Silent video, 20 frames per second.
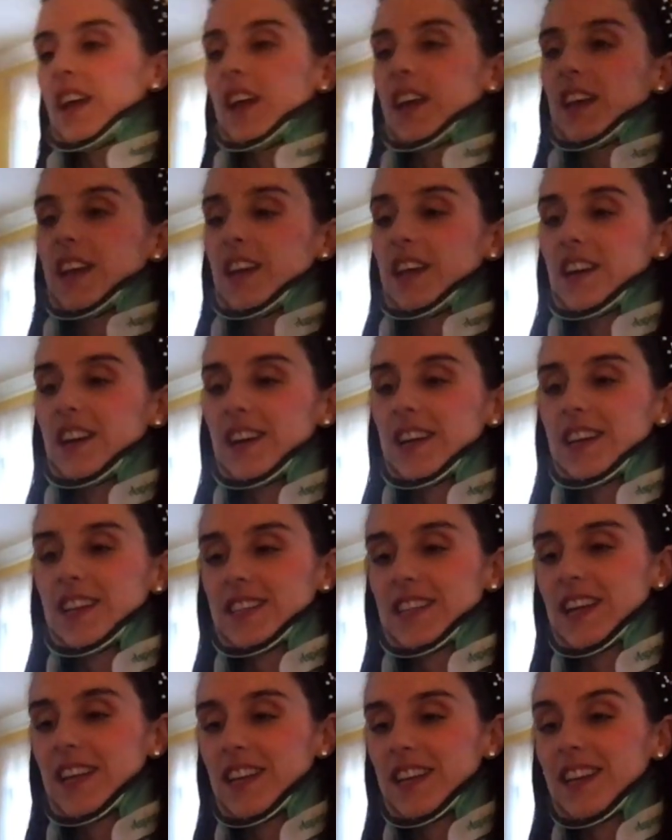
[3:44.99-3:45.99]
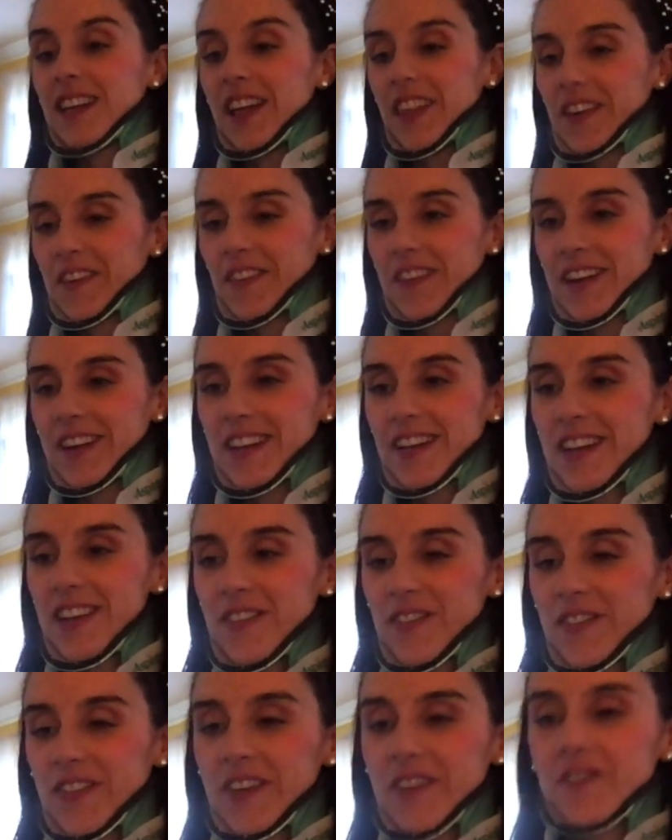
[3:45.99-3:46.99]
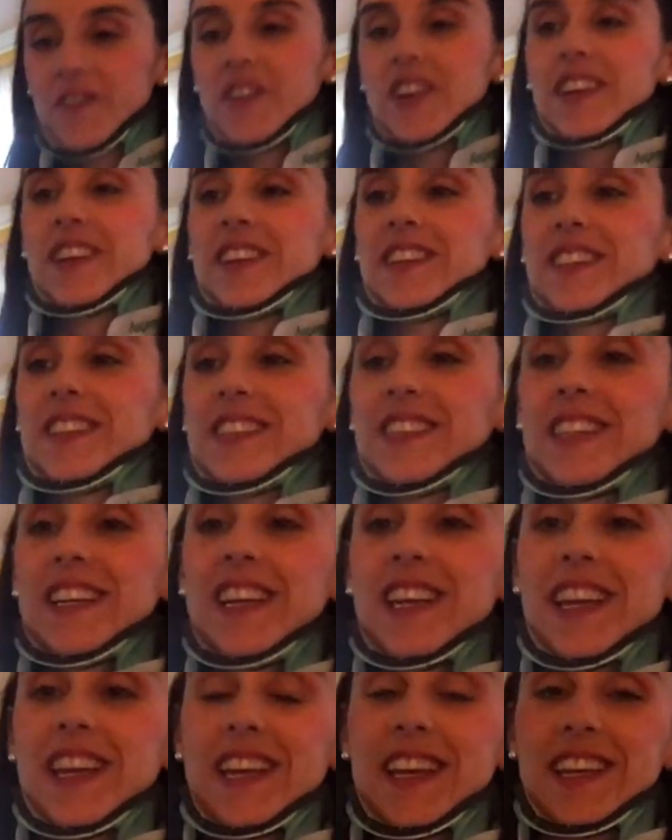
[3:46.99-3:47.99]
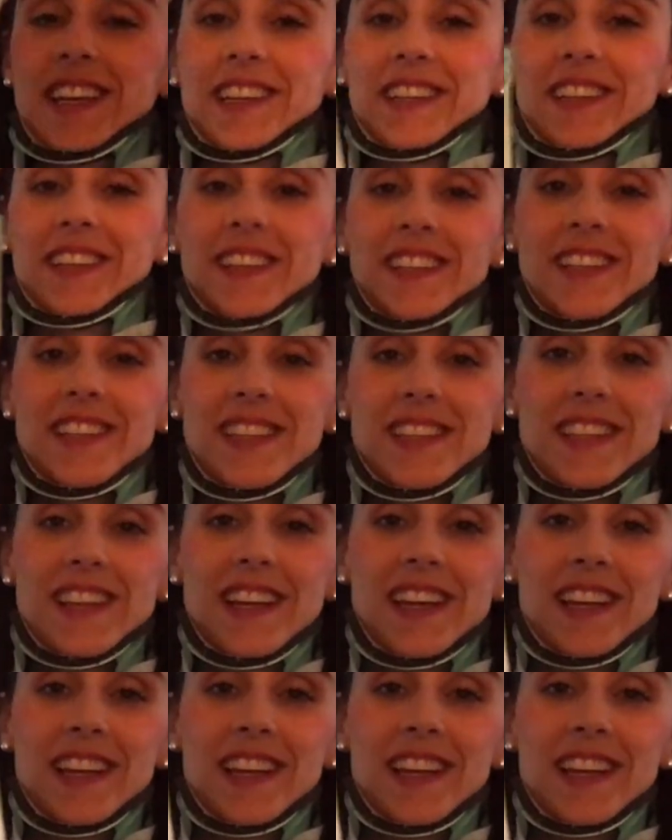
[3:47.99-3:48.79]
Here is another one from Wheels to Heels.